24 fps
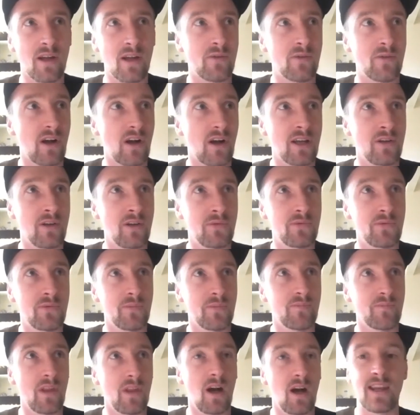
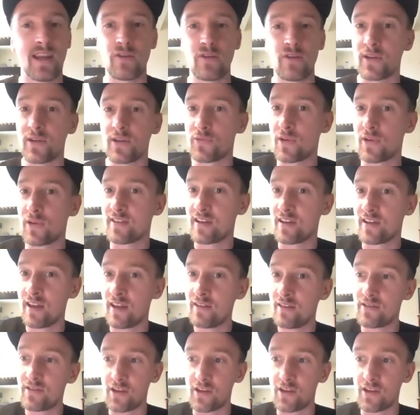I never really fit in.